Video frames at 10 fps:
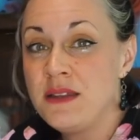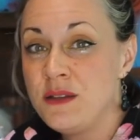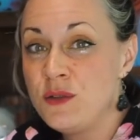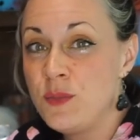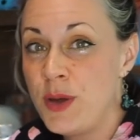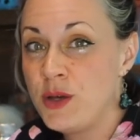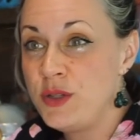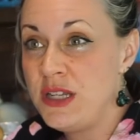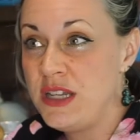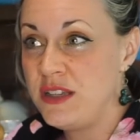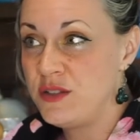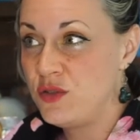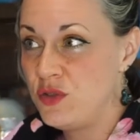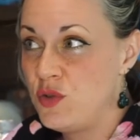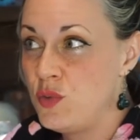Little Pony
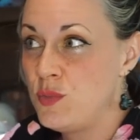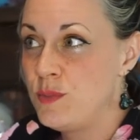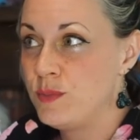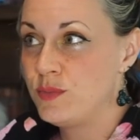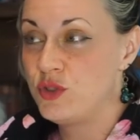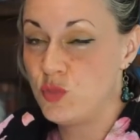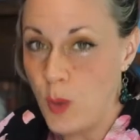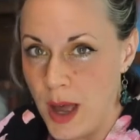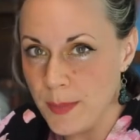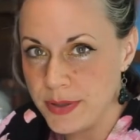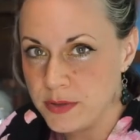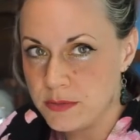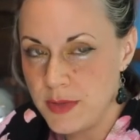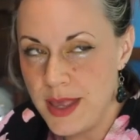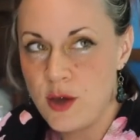Tsum swap.
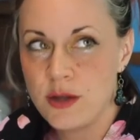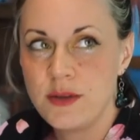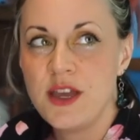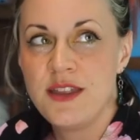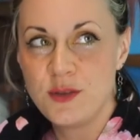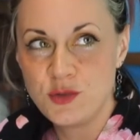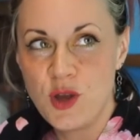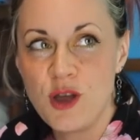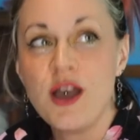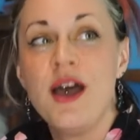Hang on, that was wrong.